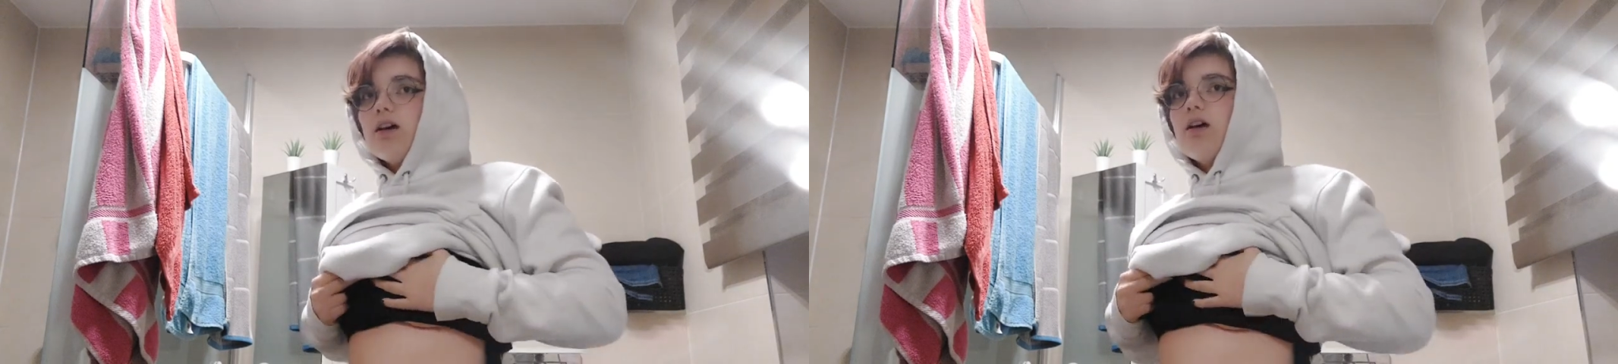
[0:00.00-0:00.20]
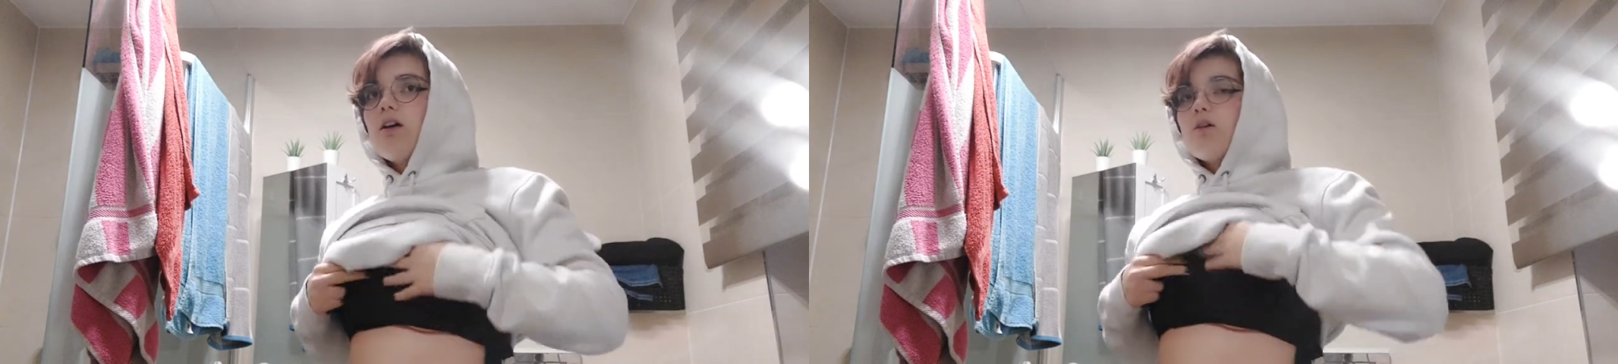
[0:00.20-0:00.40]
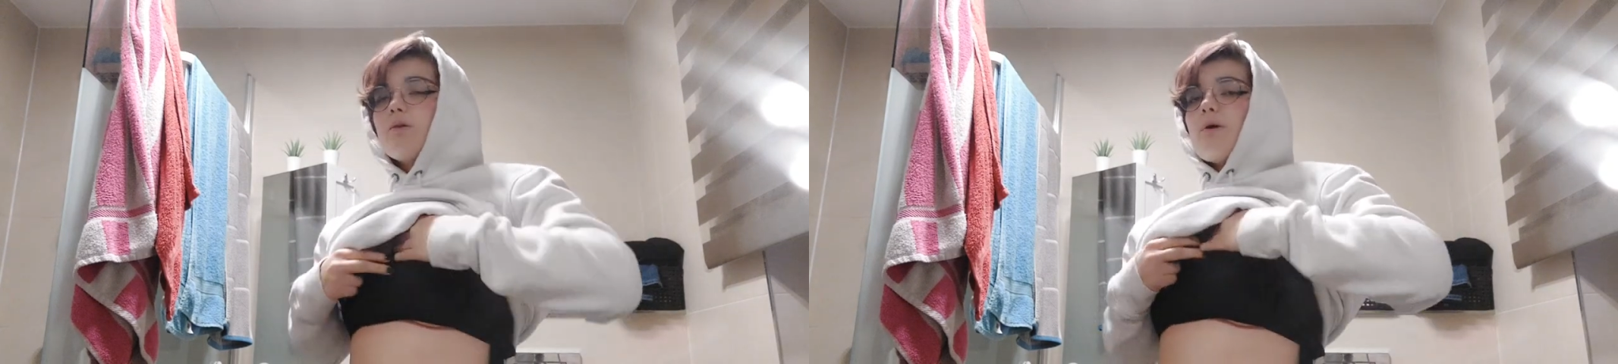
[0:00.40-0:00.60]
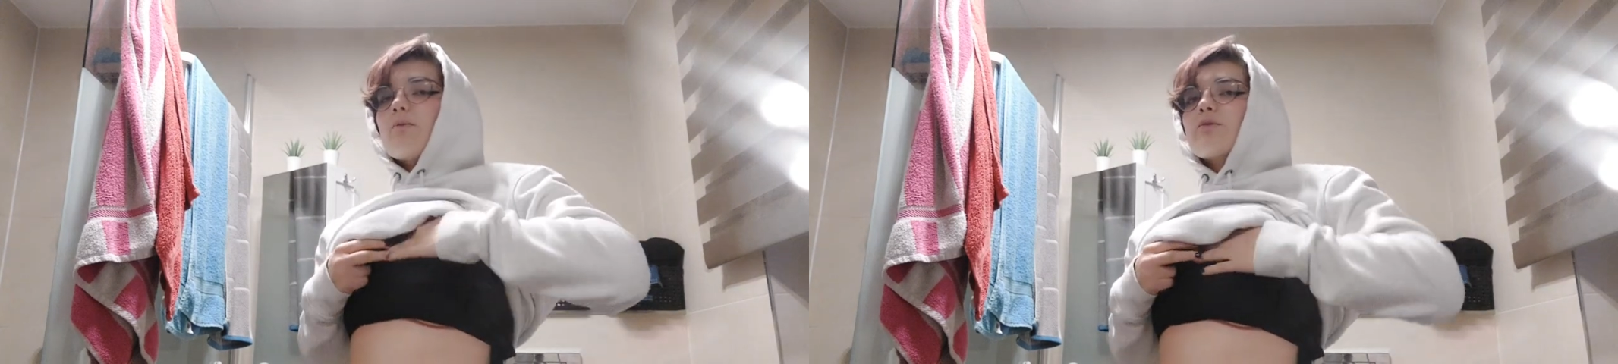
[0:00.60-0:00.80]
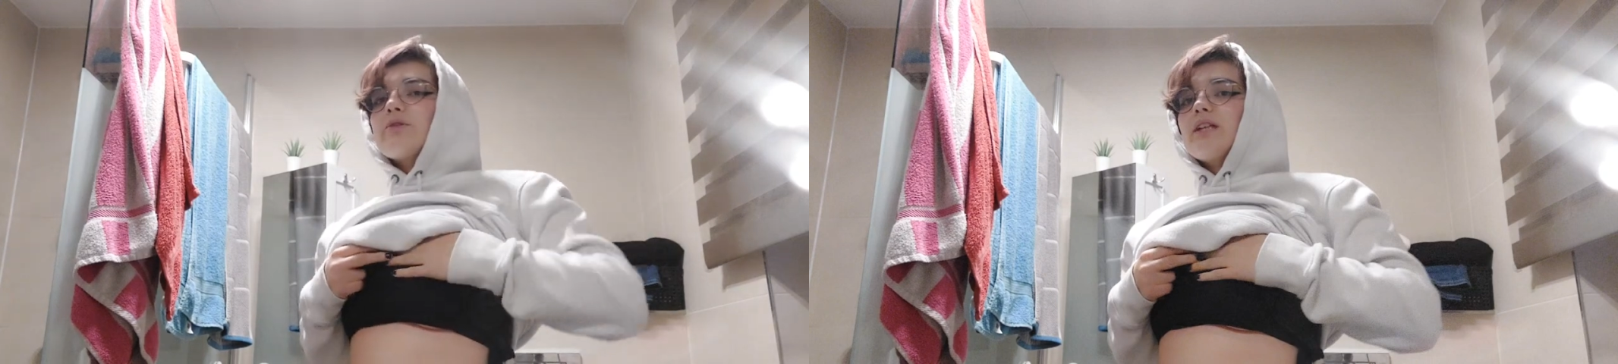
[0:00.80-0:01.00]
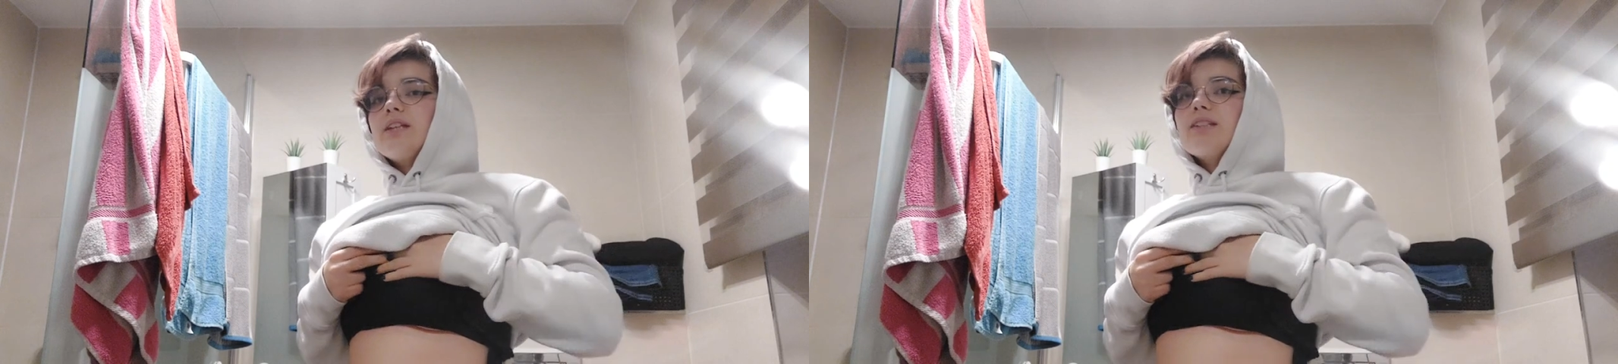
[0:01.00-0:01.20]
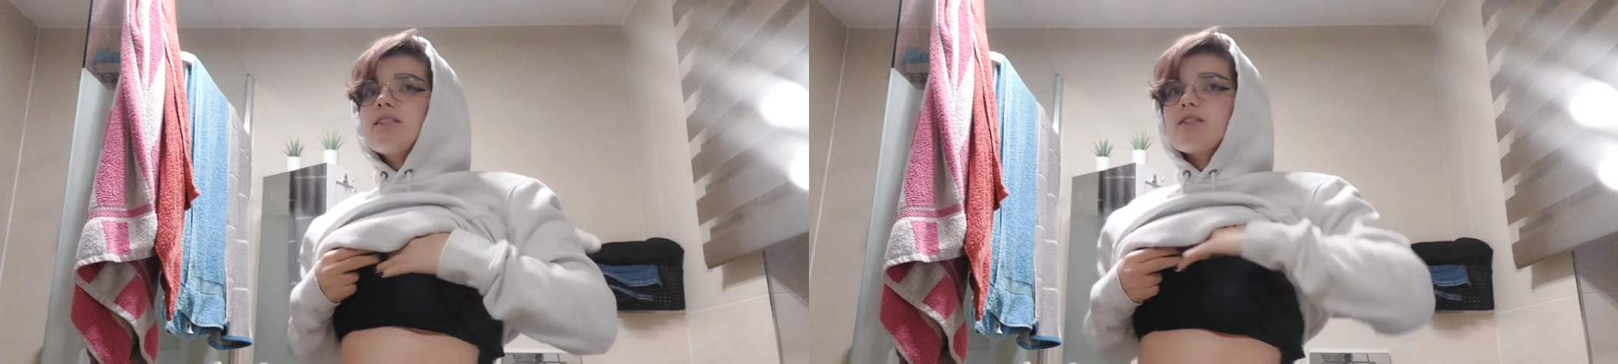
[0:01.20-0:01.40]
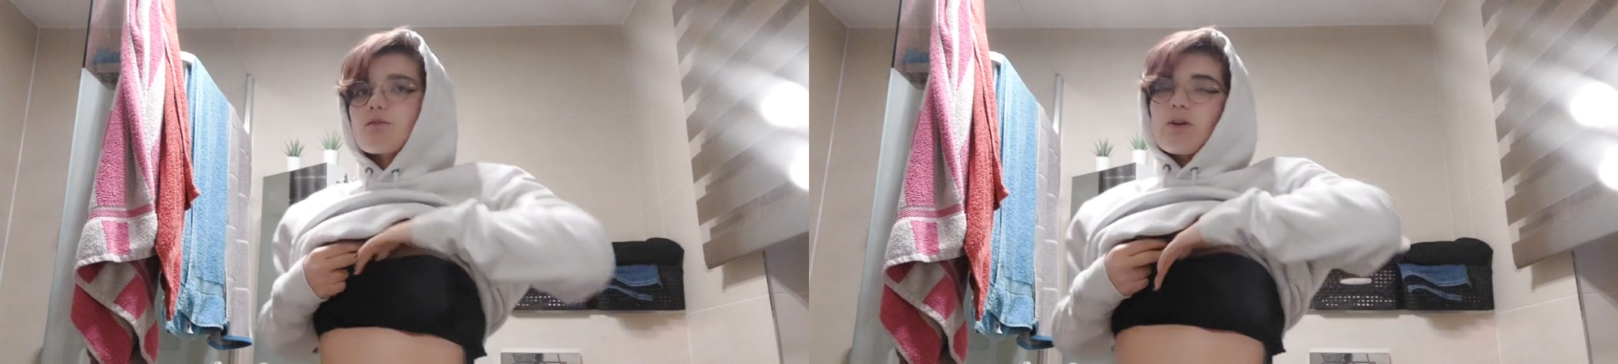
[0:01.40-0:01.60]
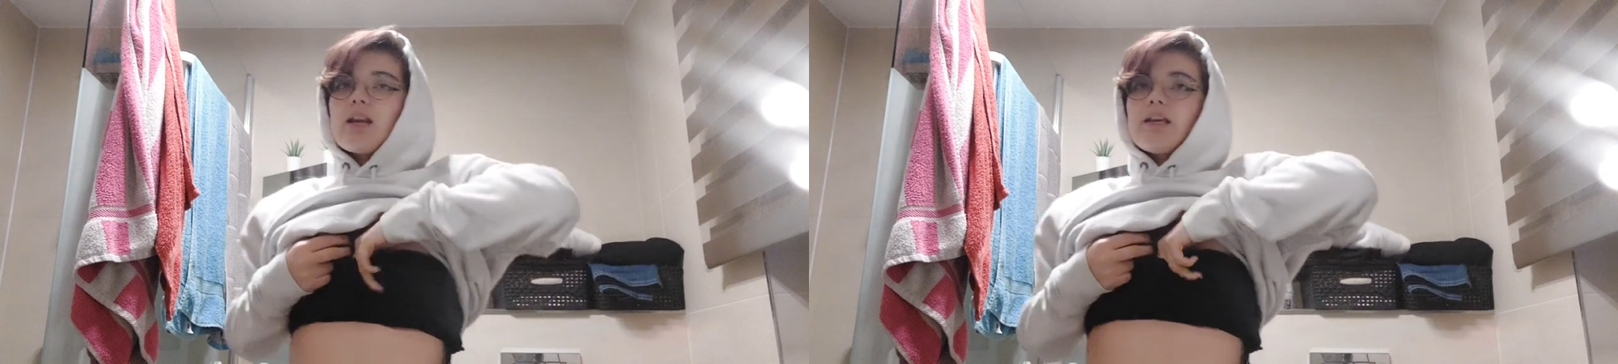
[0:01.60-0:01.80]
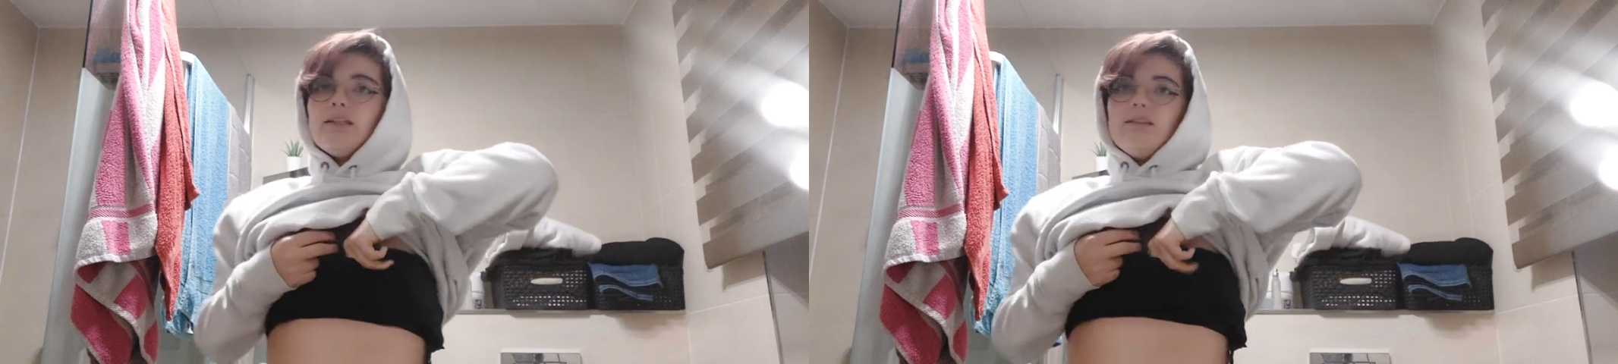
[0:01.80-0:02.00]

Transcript: Uh, remember that this is really